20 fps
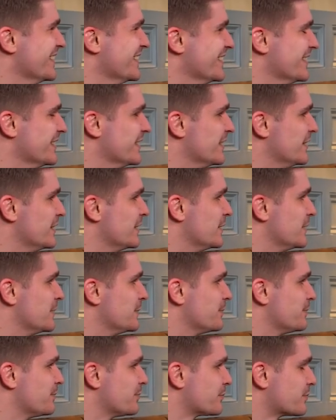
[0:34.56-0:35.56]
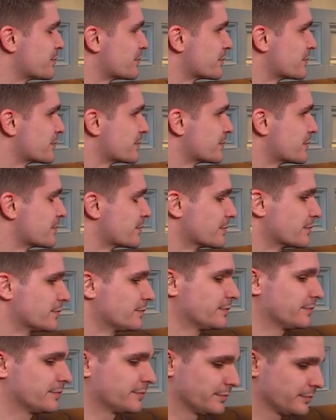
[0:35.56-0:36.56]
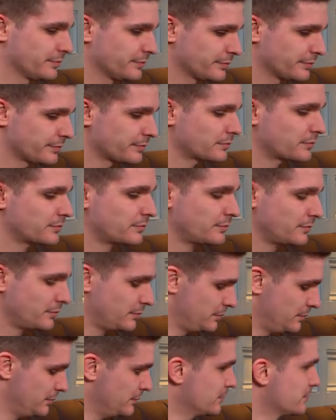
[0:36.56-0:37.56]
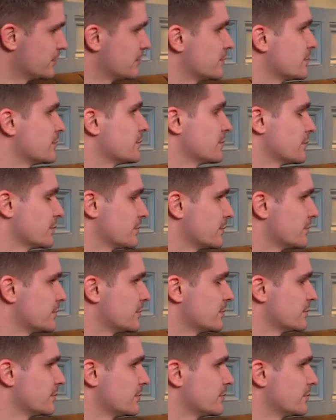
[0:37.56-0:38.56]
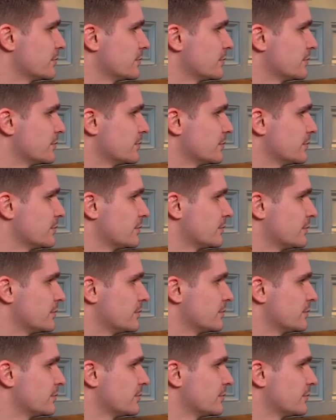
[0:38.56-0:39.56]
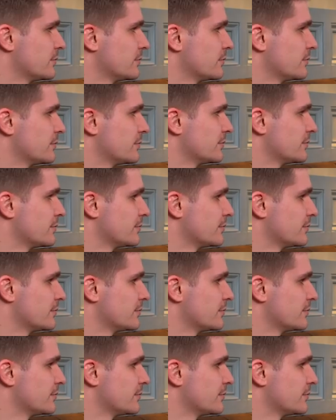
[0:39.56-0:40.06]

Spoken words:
The person shown says nothing.